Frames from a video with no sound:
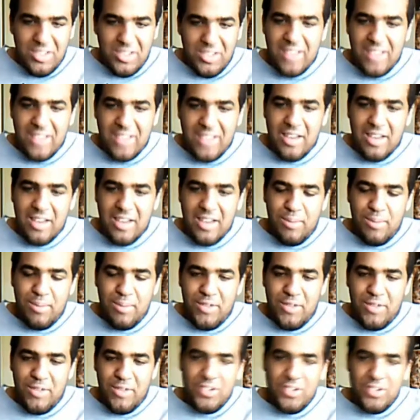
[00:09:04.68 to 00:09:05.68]
does Aizen have
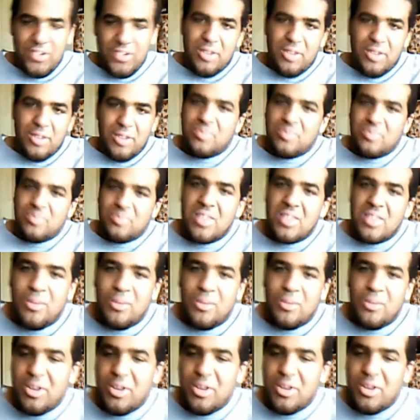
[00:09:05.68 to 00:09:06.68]
planned for Ichigo?
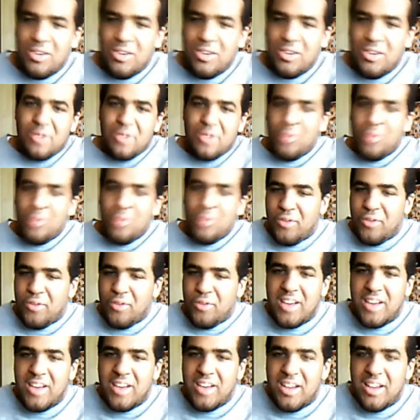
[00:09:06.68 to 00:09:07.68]
We don't know. We'll
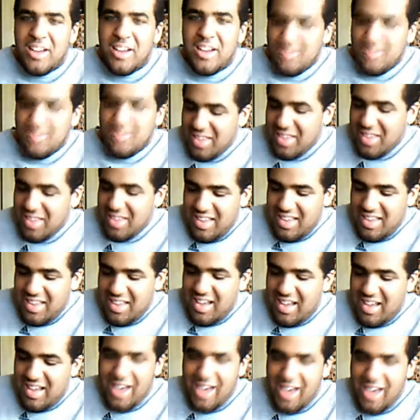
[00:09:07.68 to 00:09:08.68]
find out.
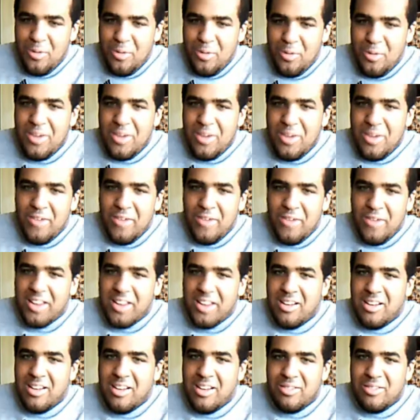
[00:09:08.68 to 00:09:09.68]
I will be
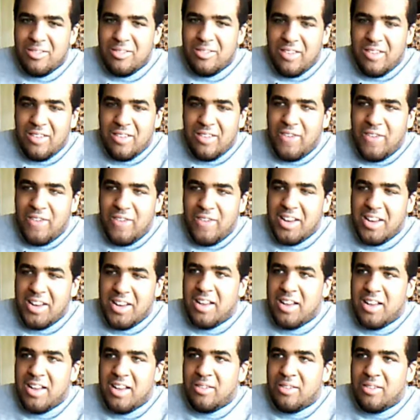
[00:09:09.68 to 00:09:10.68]
finding it
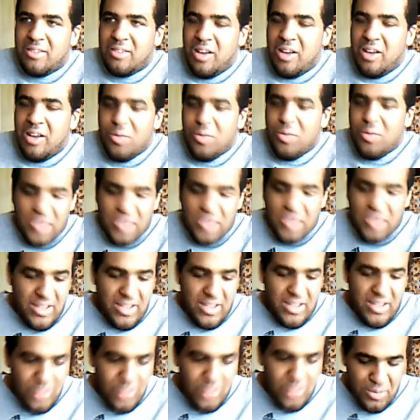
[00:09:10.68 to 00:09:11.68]
out along with you
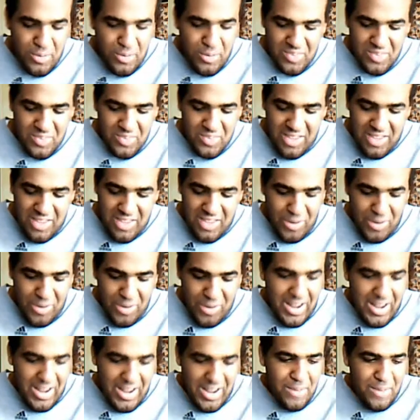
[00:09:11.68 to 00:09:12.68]
guys. So yeah,
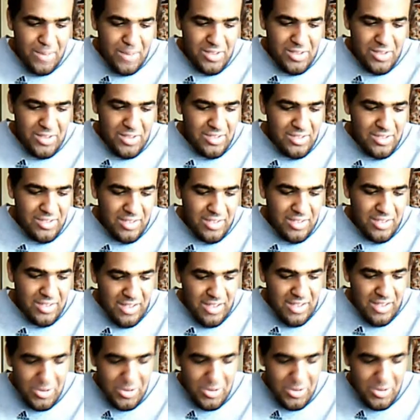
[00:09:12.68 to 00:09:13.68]
when that happens,
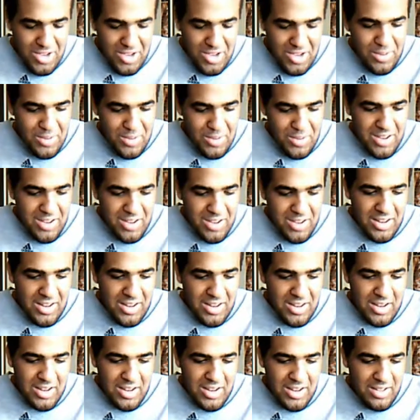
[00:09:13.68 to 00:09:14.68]
I will talk about it.
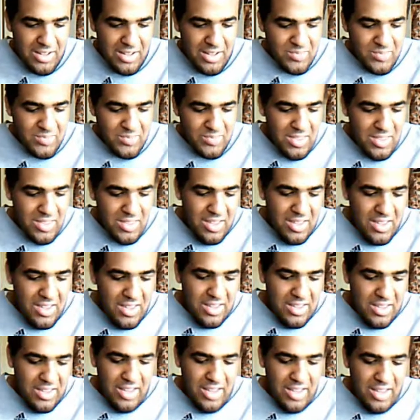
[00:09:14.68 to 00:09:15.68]
And
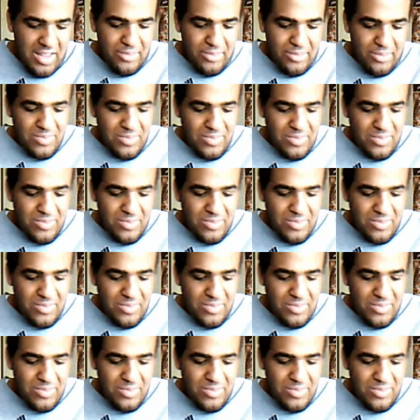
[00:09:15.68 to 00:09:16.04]
yeah.